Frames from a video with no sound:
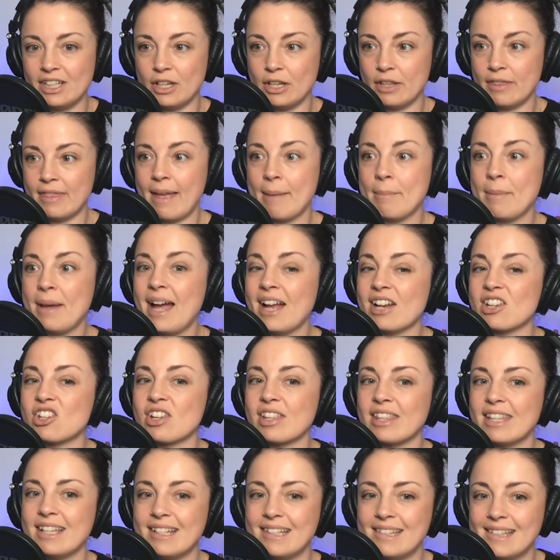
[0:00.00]
them
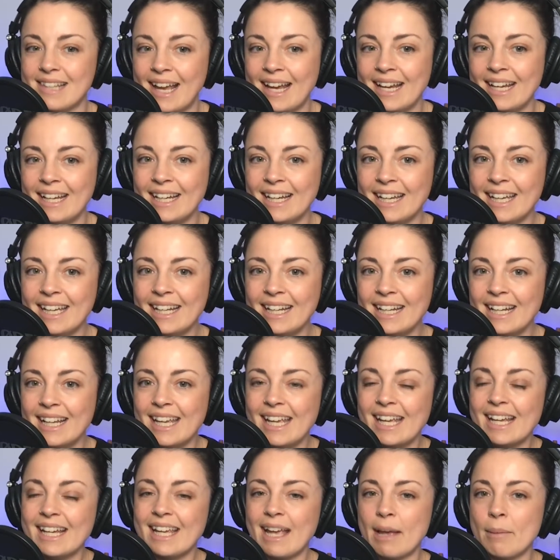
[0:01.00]
actually saying it
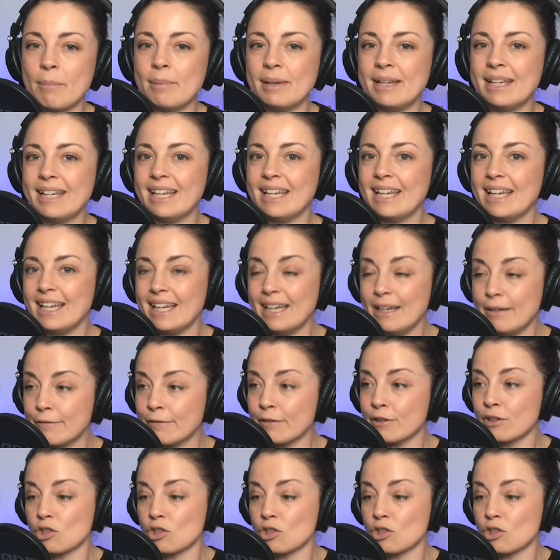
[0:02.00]
can be even